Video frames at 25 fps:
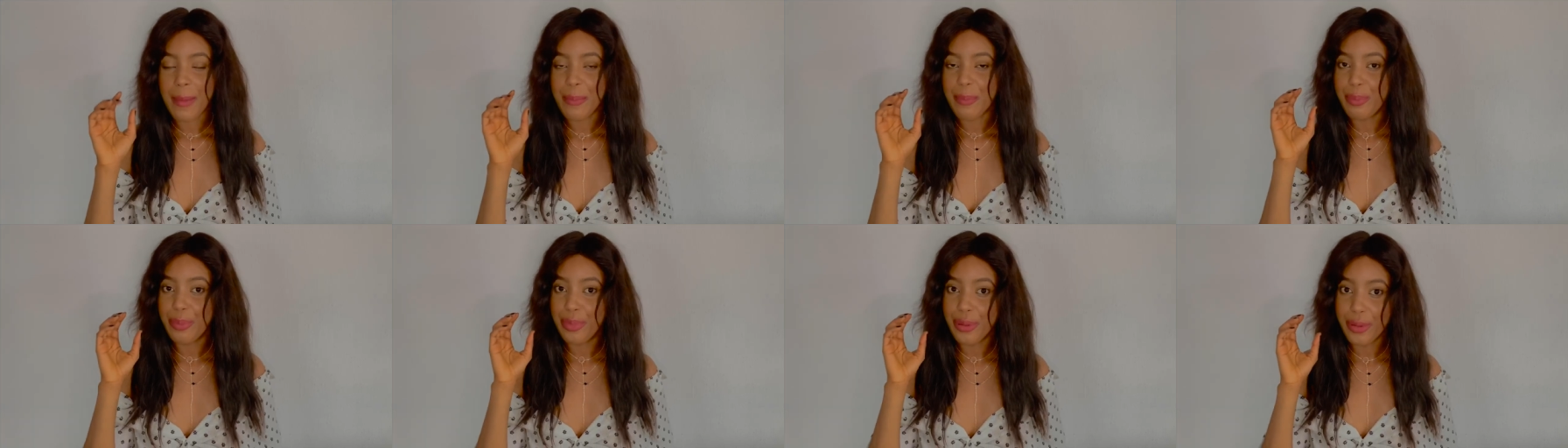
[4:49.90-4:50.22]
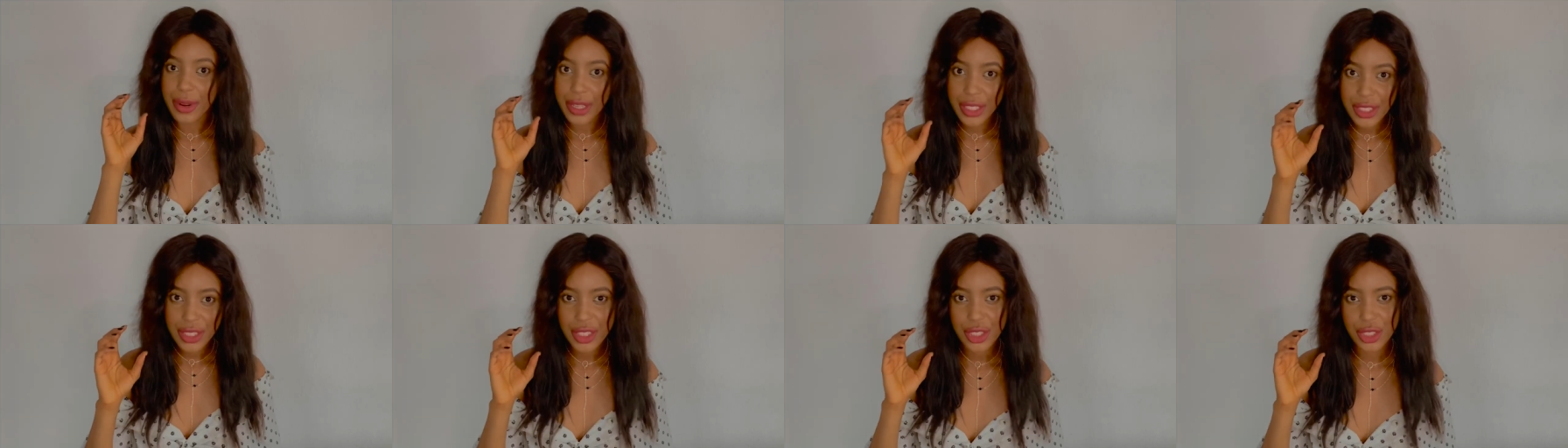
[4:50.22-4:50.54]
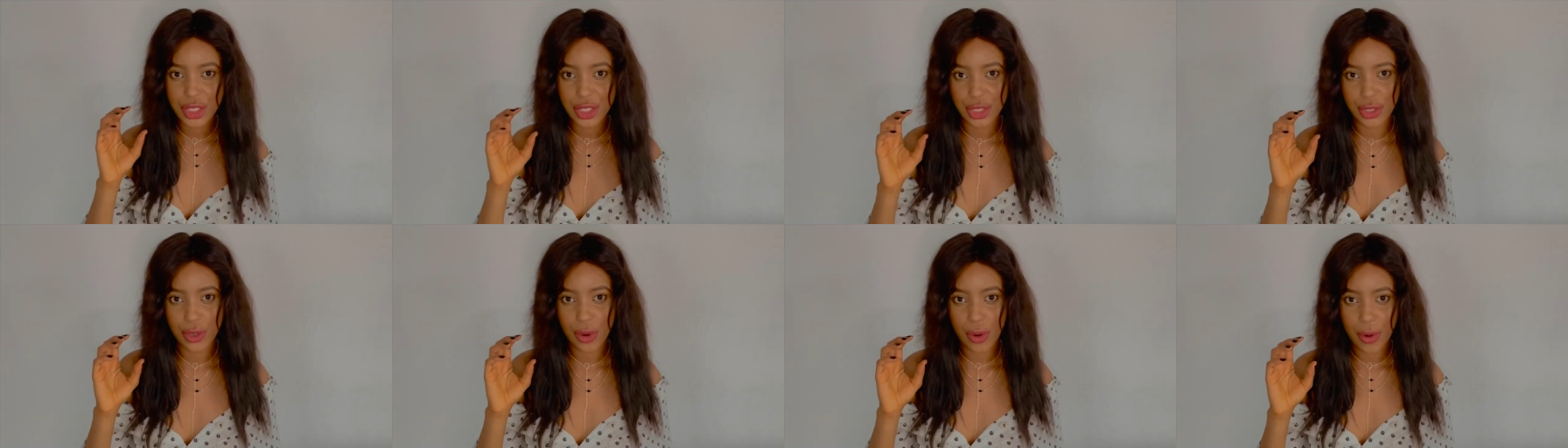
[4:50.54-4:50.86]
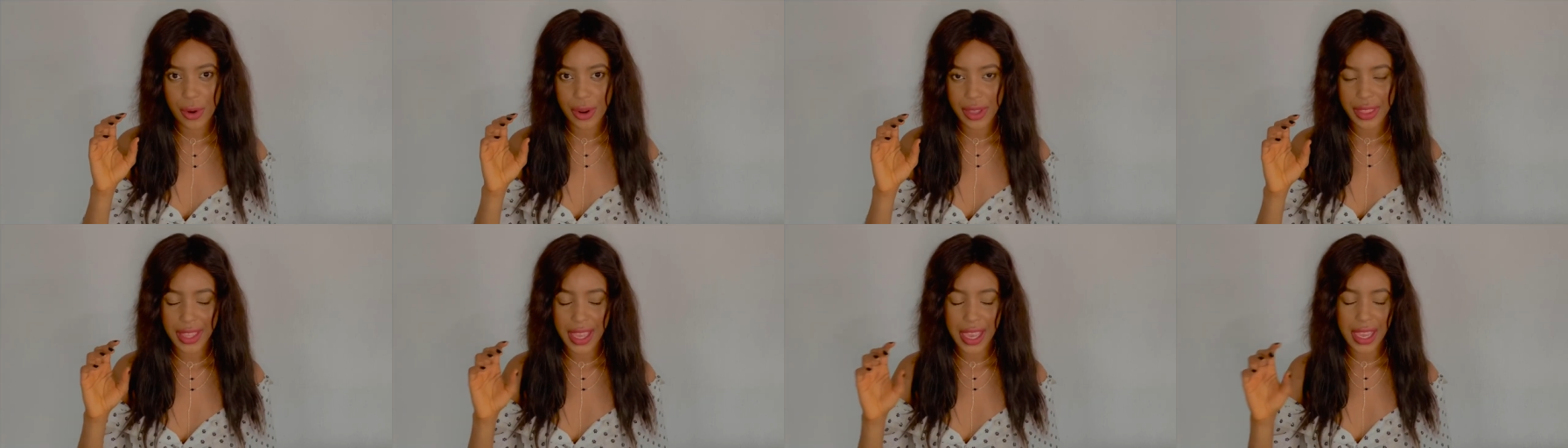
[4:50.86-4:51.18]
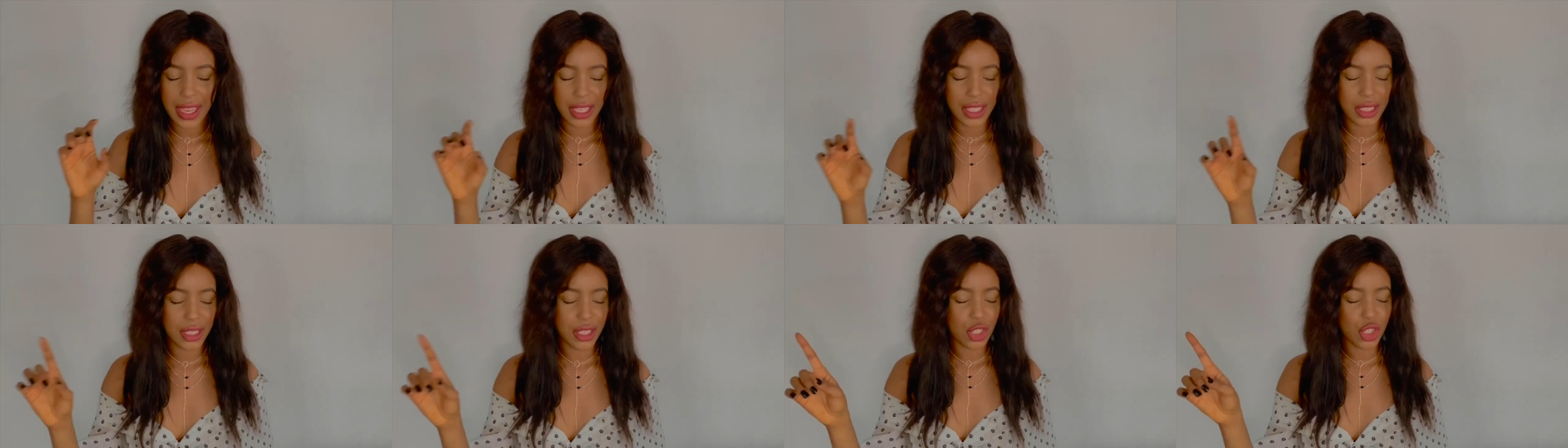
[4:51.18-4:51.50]
pretty sure that
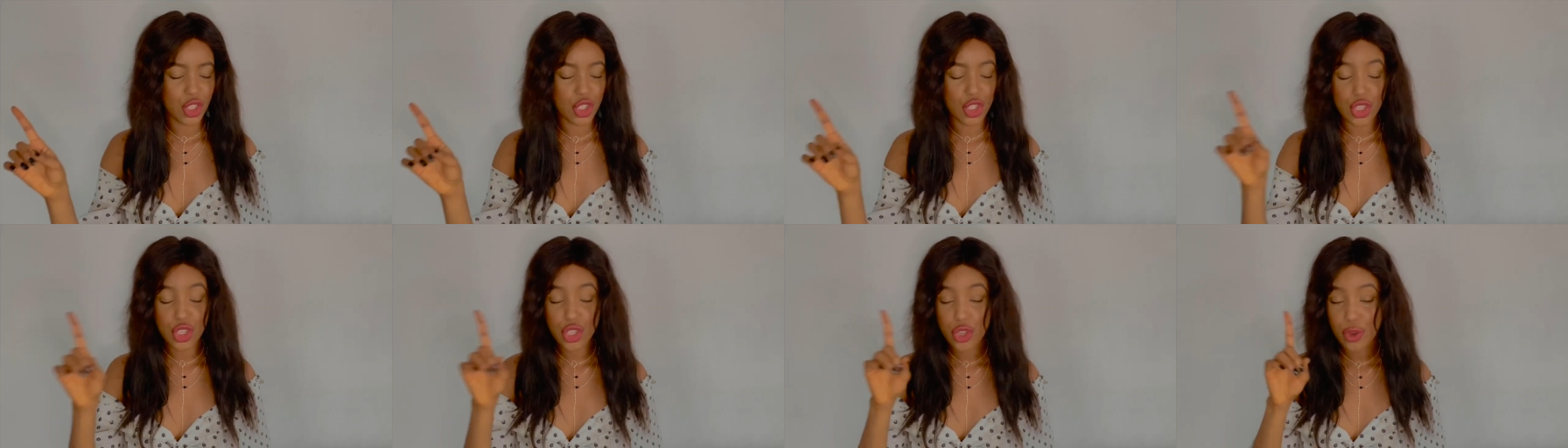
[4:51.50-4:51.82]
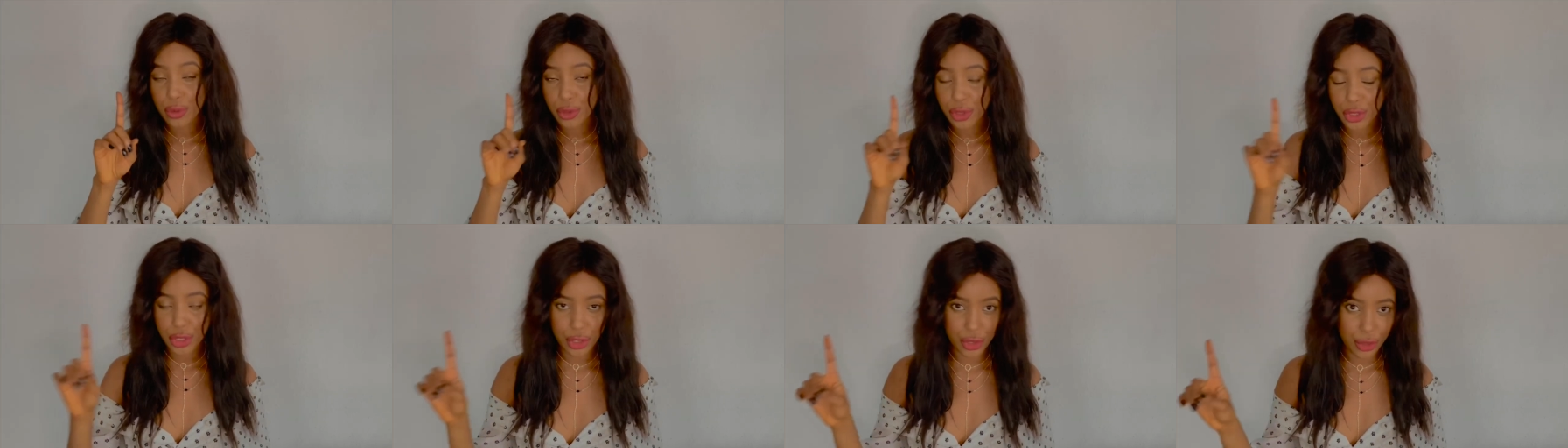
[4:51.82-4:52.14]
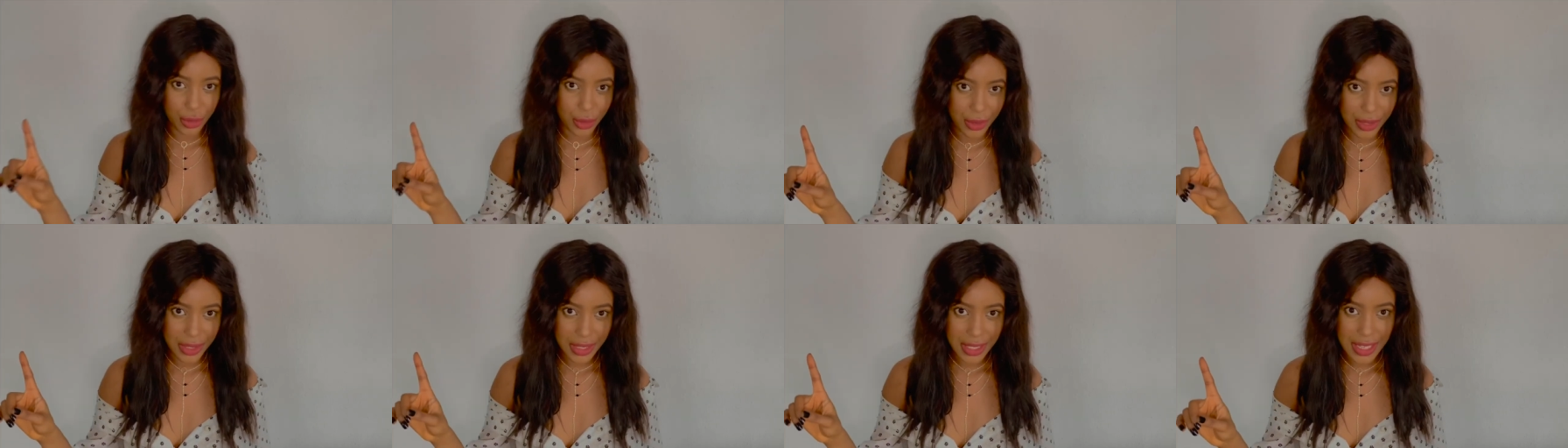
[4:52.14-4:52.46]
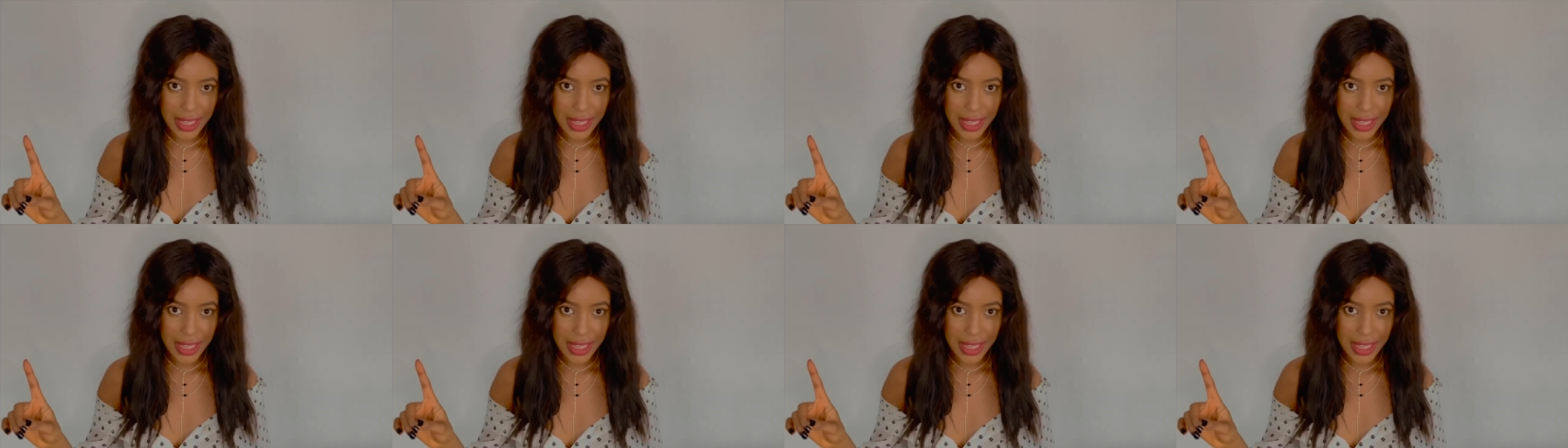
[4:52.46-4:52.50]
it is no news